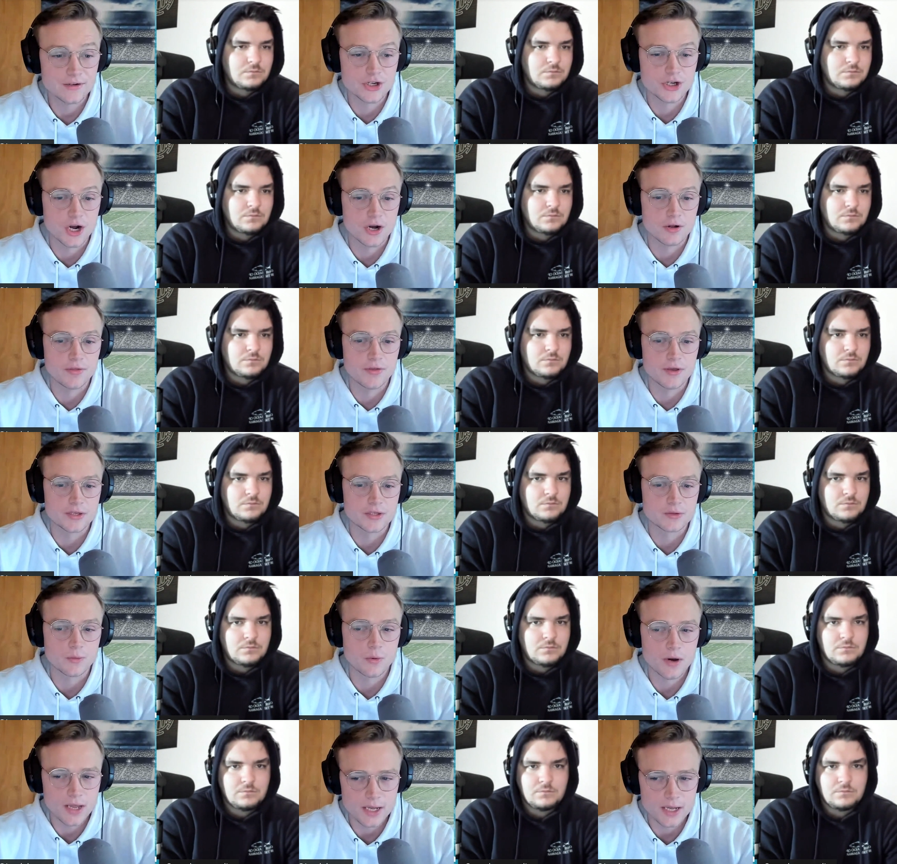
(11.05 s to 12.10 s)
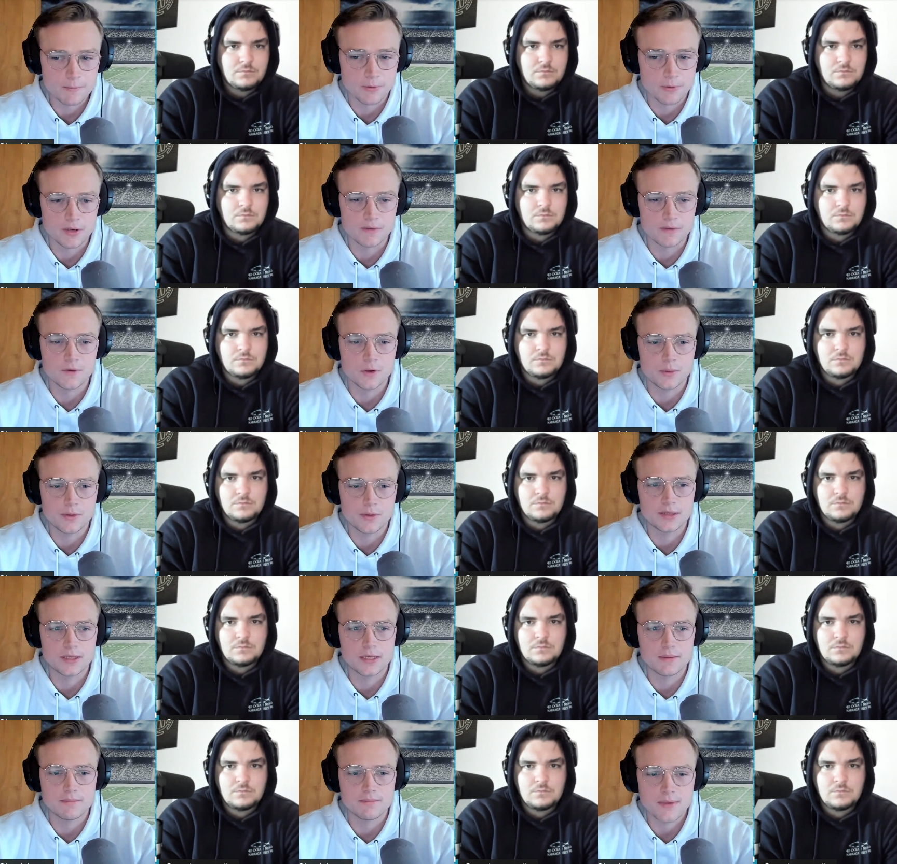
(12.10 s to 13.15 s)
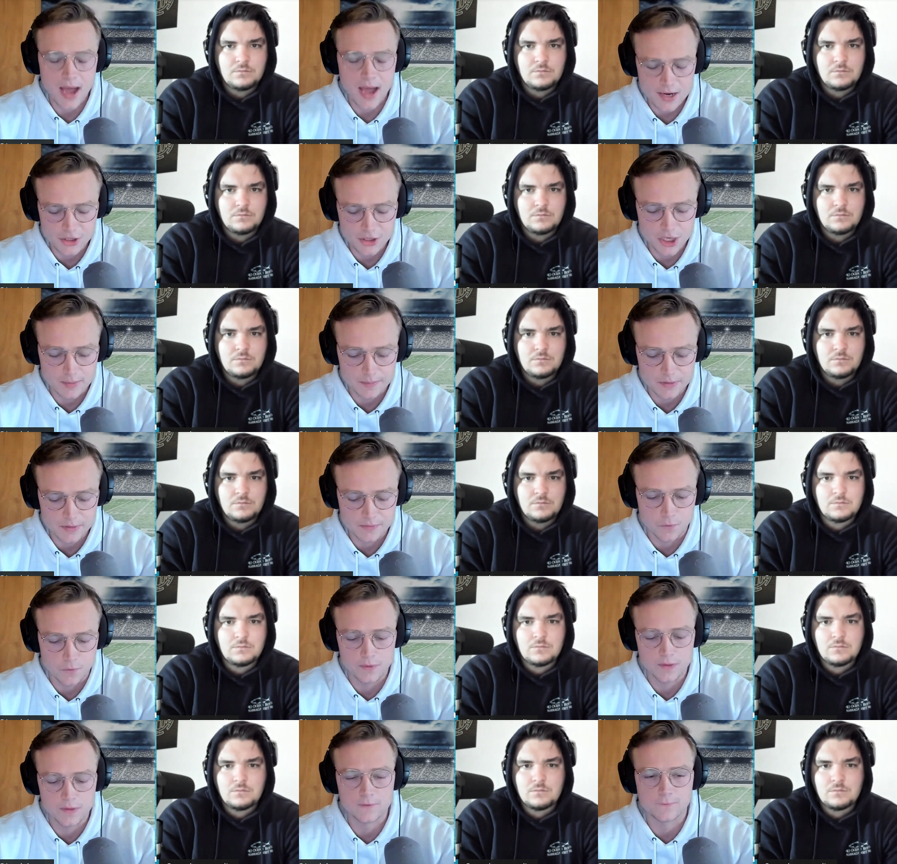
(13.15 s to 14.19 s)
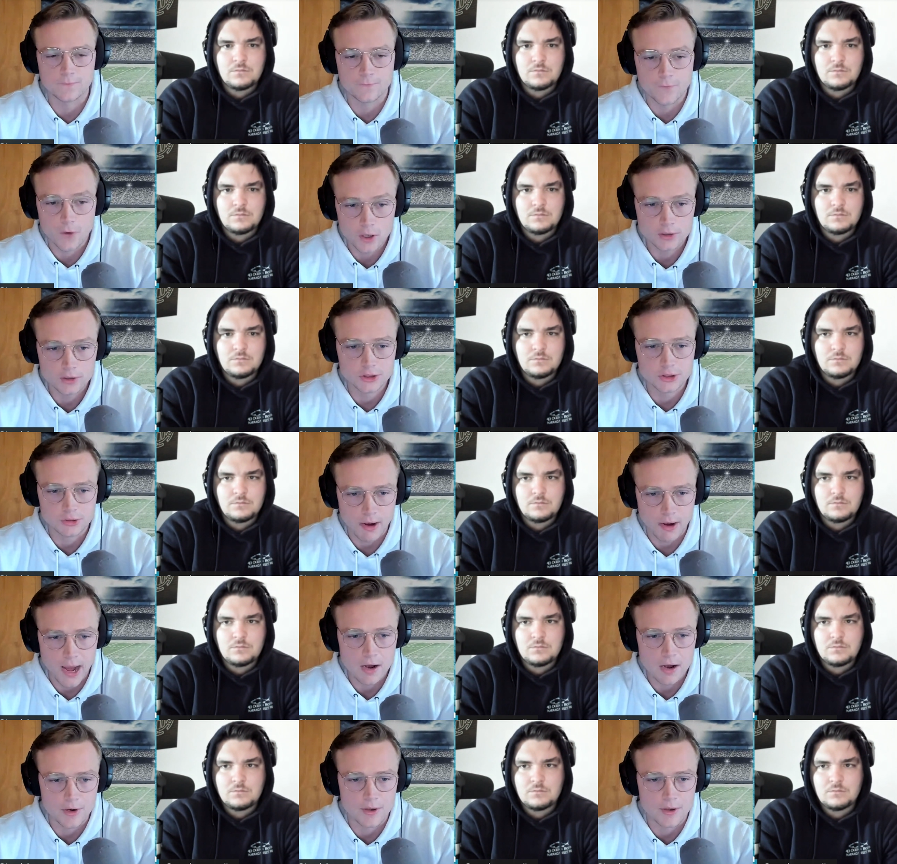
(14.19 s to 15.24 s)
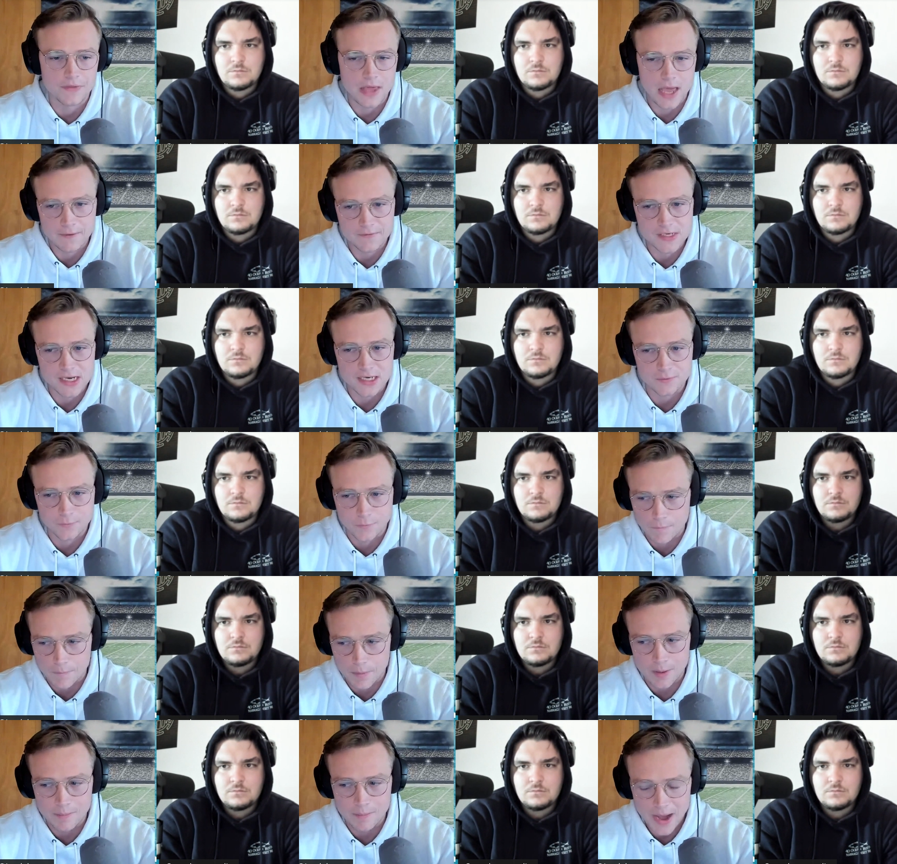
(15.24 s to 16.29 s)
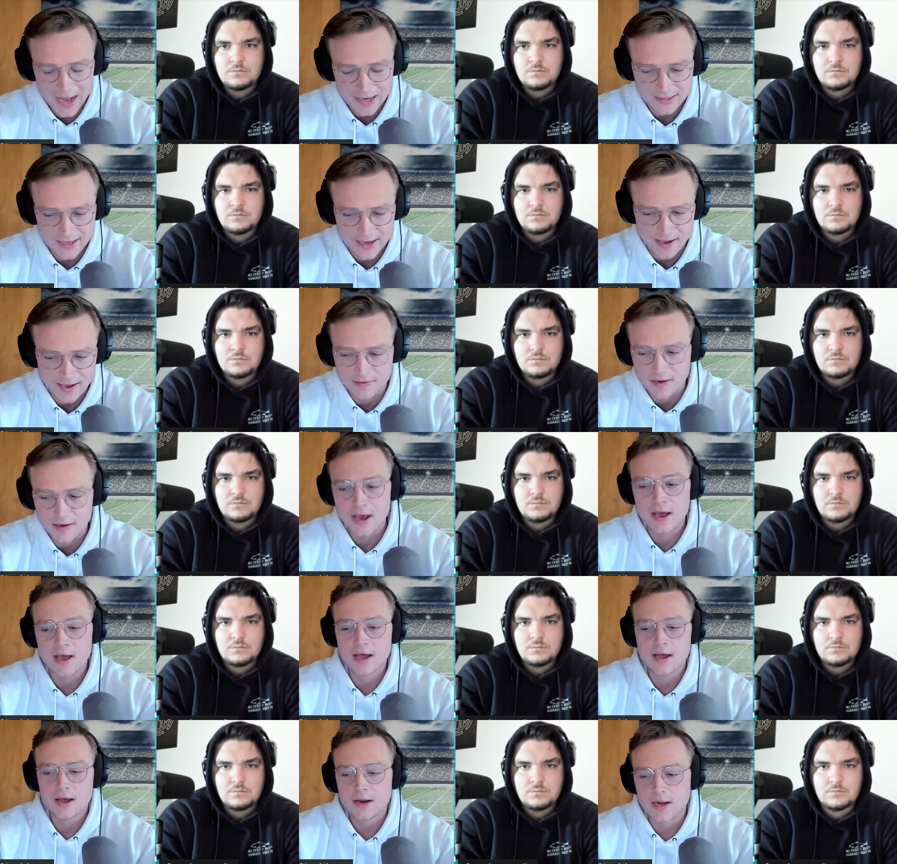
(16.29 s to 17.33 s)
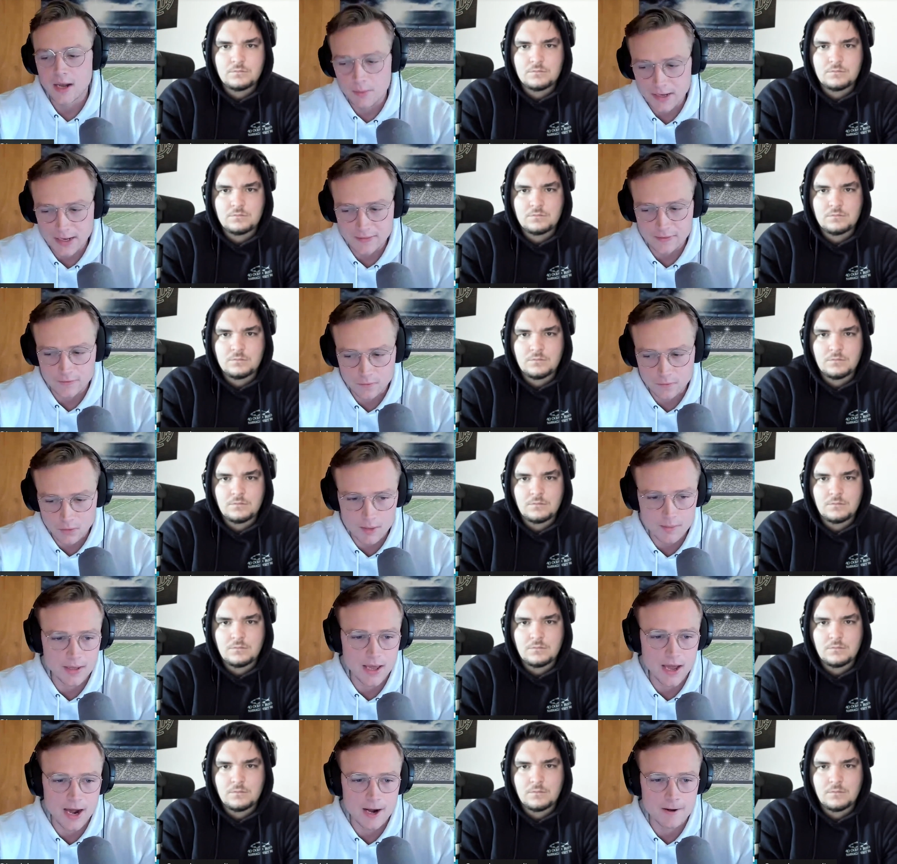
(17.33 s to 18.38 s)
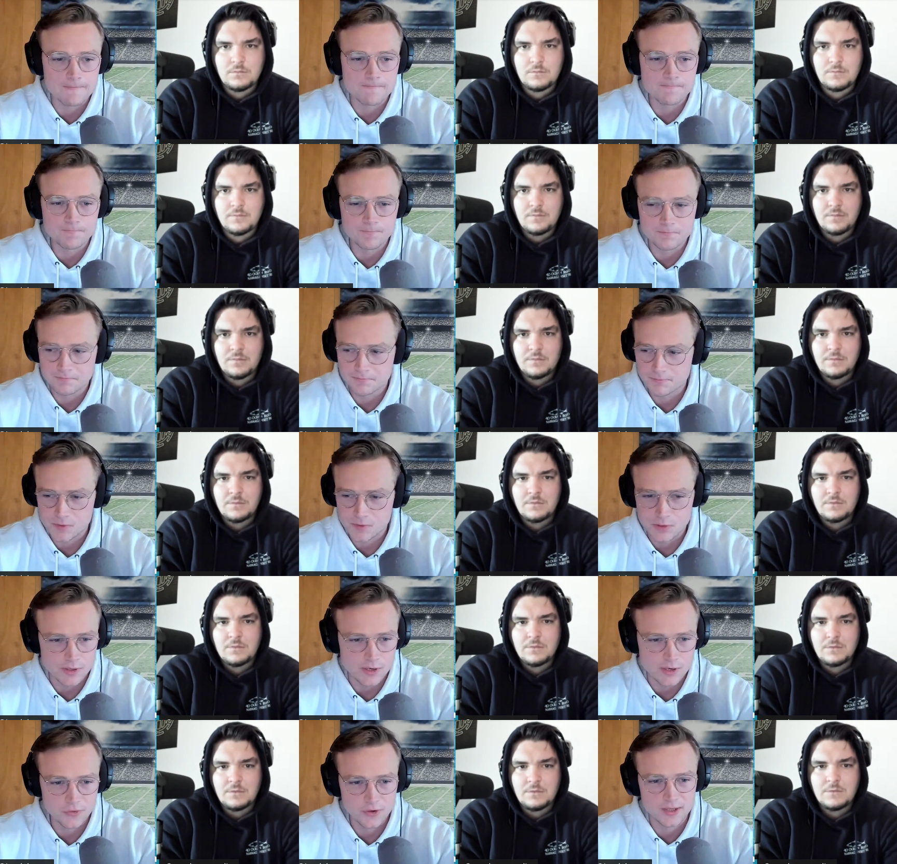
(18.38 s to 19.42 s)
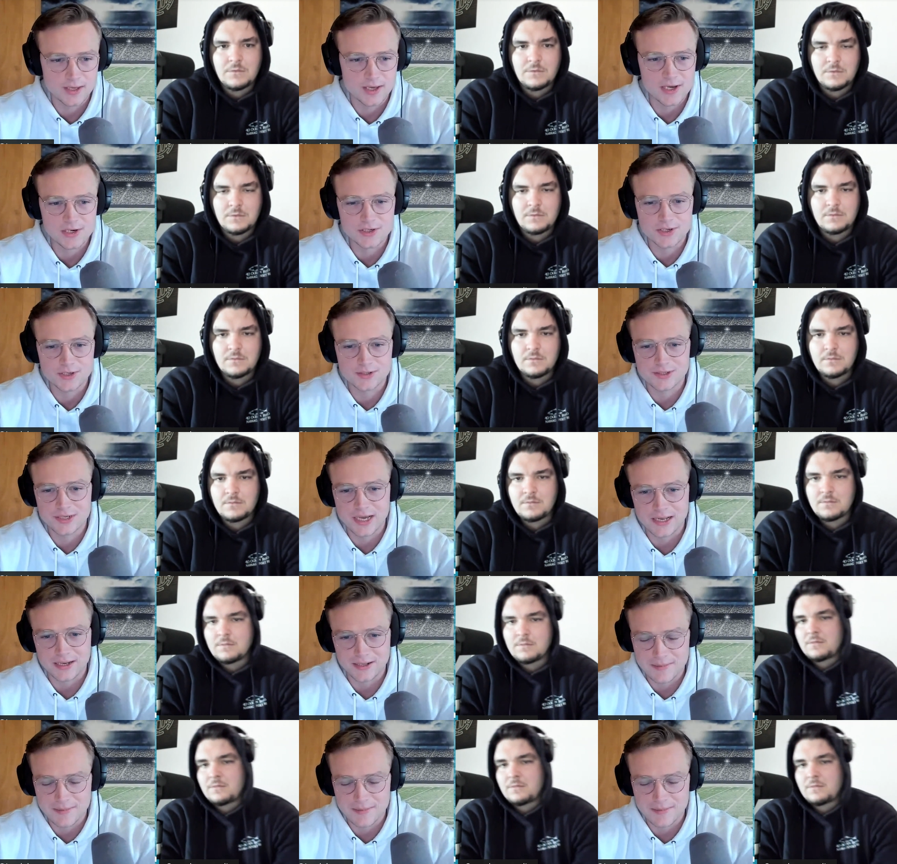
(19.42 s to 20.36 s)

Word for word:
Speaker 1: show this week, previewing the matchups for the first round of the FCS Football podcast. Now, we got screaming out two different occasions, yelling